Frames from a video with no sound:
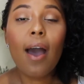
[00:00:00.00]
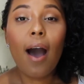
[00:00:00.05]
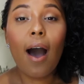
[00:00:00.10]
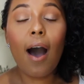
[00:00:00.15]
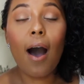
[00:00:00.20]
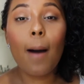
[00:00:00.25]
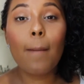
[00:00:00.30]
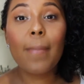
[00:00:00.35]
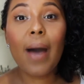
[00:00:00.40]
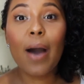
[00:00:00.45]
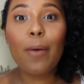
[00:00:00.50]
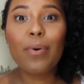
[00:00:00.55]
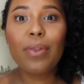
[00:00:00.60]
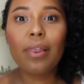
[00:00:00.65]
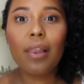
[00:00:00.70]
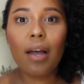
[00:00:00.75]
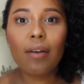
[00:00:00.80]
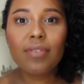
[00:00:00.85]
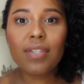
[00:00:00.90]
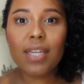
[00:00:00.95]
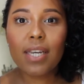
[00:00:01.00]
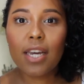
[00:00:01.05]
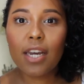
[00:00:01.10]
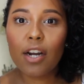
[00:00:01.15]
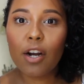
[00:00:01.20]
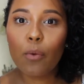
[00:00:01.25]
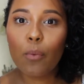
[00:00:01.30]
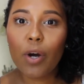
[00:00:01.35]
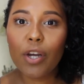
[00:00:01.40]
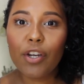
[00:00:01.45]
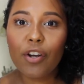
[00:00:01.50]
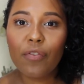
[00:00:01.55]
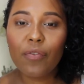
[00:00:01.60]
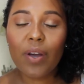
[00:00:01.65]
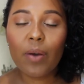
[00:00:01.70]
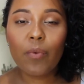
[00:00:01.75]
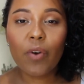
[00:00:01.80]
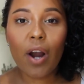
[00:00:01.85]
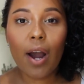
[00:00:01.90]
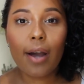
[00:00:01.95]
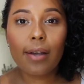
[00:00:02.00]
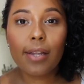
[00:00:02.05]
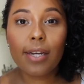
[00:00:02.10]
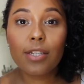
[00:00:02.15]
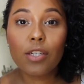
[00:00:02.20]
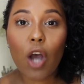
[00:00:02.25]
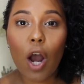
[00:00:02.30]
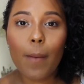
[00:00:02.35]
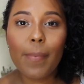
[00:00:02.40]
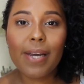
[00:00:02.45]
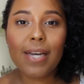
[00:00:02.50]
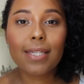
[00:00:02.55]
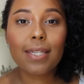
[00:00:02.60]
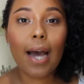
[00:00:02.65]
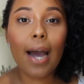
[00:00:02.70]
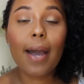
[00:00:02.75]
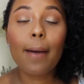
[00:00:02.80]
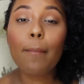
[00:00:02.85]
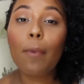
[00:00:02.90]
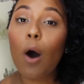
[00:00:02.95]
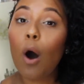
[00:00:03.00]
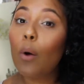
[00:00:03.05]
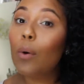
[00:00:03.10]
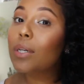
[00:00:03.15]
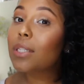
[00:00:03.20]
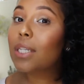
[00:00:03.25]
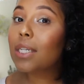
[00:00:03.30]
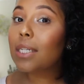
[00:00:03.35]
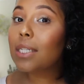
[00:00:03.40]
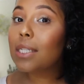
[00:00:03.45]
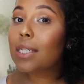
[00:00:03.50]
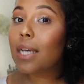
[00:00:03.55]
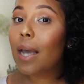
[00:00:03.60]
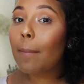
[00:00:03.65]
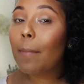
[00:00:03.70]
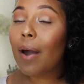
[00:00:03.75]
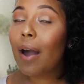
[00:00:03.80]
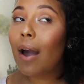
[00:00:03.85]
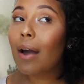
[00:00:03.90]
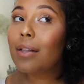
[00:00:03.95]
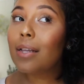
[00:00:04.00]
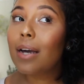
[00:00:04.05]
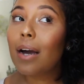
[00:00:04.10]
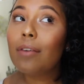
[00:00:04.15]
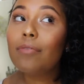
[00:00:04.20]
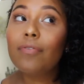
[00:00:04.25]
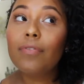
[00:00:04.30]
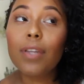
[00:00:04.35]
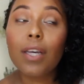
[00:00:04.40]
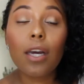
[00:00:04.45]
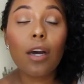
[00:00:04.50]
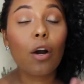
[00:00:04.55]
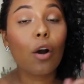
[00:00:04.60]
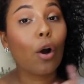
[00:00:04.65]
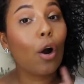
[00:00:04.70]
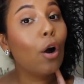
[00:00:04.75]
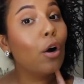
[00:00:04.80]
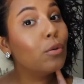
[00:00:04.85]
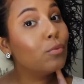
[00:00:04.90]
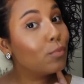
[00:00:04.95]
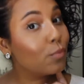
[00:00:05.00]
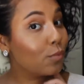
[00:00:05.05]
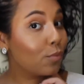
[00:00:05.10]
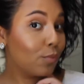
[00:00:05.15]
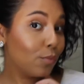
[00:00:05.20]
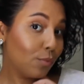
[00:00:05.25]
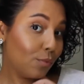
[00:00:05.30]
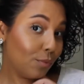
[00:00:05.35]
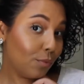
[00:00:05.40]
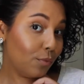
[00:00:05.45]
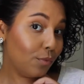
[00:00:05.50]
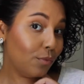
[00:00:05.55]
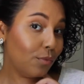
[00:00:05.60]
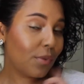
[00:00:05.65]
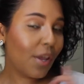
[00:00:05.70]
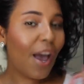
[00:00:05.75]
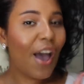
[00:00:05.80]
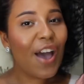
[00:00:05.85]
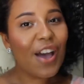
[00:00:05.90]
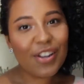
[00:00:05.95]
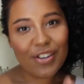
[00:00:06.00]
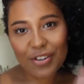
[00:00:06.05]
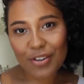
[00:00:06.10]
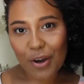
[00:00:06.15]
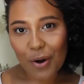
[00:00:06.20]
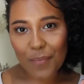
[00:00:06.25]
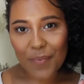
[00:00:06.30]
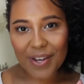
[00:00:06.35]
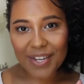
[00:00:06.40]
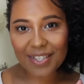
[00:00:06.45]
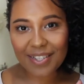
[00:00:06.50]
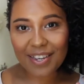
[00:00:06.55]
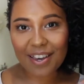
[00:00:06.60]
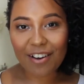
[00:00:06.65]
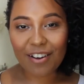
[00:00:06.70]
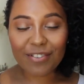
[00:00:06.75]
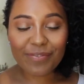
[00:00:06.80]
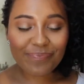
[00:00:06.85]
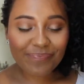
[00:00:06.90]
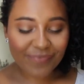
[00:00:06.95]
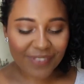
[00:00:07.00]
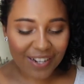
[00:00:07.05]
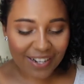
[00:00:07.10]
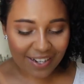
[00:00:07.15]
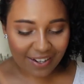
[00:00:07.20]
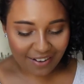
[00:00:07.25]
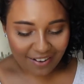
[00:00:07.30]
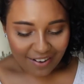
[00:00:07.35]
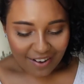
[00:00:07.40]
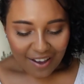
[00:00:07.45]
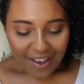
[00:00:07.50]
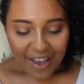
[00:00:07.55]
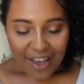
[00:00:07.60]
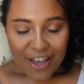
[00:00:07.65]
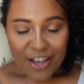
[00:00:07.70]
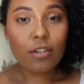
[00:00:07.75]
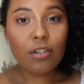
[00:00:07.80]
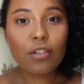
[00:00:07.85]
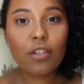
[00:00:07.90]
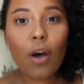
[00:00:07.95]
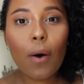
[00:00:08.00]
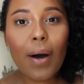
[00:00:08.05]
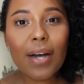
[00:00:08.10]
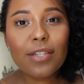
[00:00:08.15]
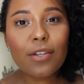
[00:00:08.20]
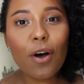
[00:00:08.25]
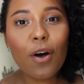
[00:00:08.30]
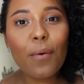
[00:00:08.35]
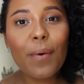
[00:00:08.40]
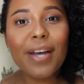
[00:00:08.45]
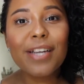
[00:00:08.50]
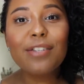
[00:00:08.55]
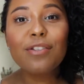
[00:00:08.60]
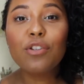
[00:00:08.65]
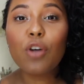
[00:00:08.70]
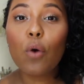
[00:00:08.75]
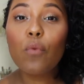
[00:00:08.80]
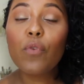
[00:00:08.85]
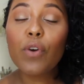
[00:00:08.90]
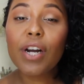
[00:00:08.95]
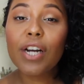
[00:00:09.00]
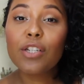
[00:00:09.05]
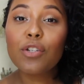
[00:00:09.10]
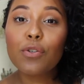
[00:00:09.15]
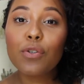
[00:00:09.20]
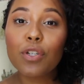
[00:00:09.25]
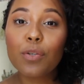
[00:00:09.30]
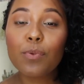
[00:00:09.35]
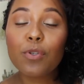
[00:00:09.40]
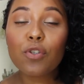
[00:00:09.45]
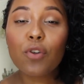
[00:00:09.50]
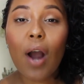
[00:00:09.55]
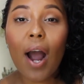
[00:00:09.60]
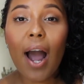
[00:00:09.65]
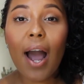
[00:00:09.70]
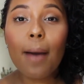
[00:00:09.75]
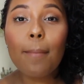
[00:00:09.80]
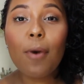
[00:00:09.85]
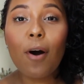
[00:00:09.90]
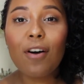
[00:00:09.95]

I would love to hear what your favorite highlights are because I am always looking to get my highlight on fleek, girl. No big deal. So as always, don't forget to subscribe.